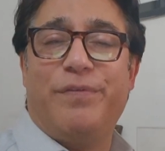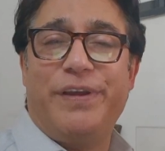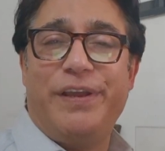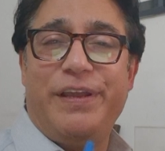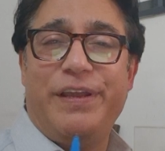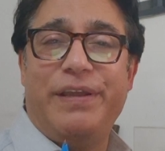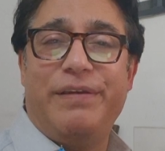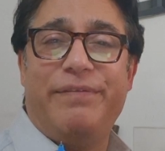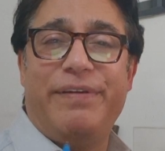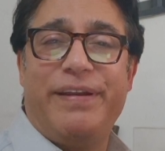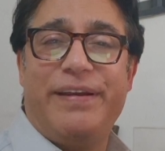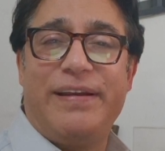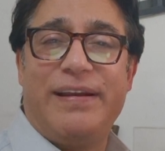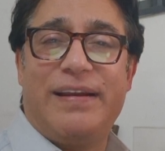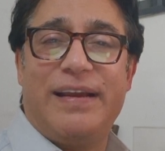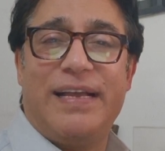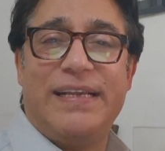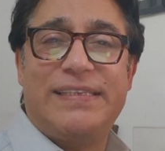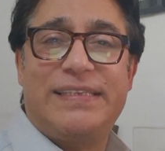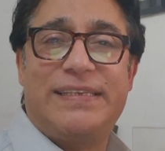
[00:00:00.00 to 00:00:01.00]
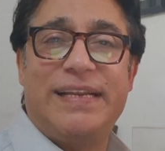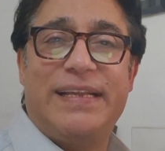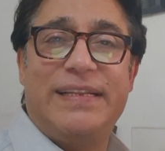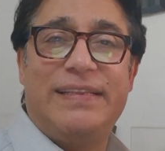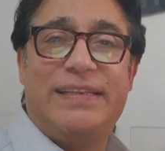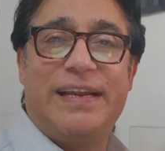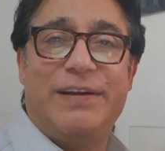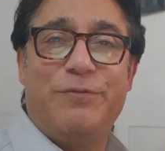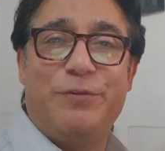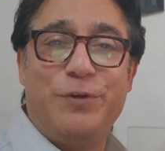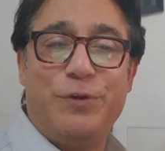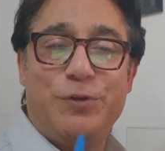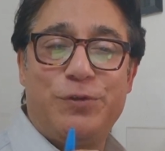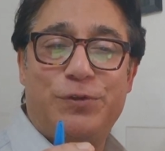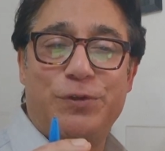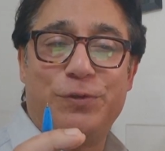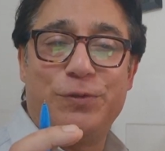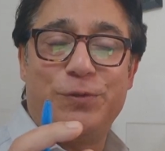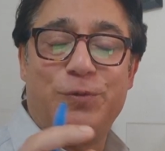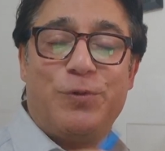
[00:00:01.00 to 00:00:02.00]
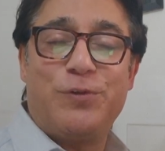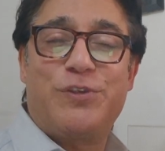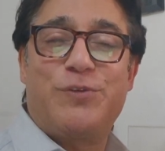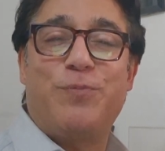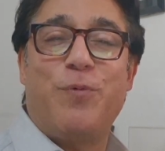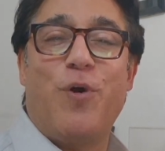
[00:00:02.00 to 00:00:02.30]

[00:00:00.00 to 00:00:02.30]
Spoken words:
we were in class 10th and we used to do those